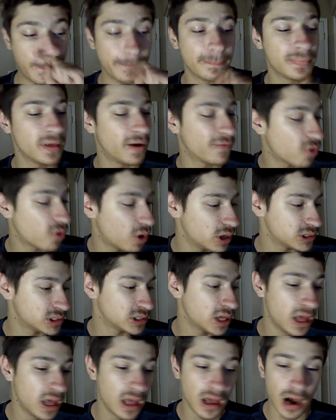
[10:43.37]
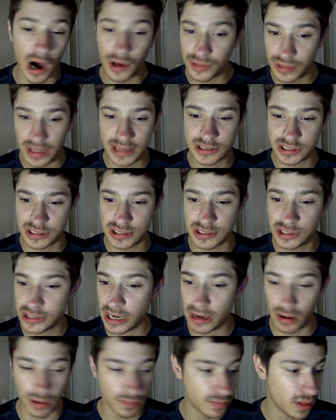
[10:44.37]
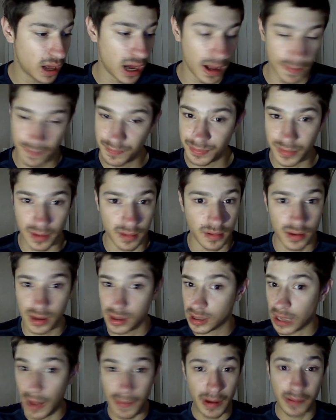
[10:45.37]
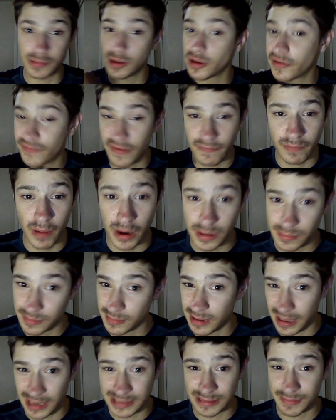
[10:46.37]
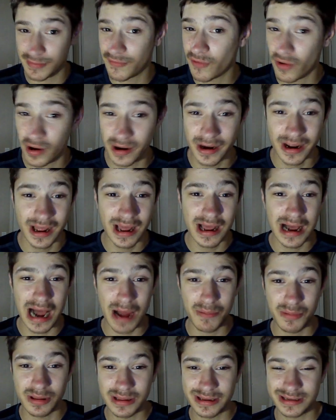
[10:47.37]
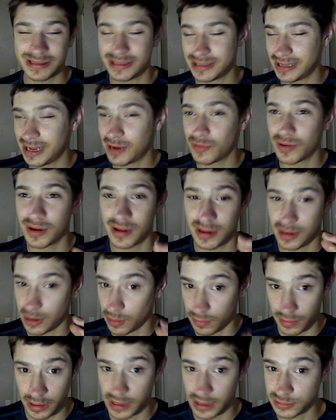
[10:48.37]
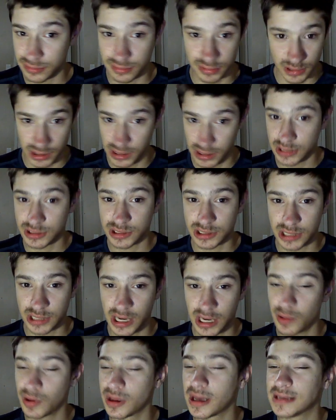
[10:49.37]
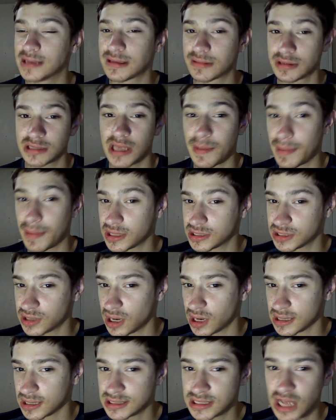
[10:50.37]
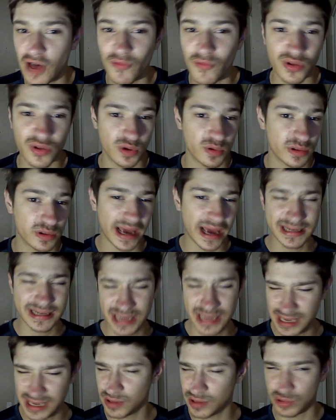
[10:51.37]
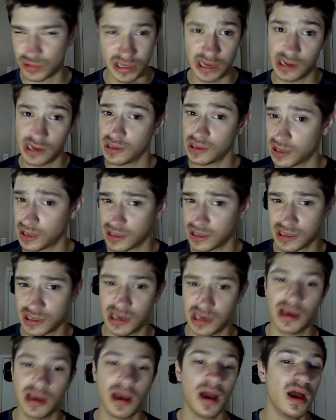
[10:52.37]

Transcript: Of course, other than that, just in general, comment down below your favorite part. Like I said before, I'm really interested to hear what, really interested to hear what you guys have to say about the song itself, whether you liked it, you didn't like it,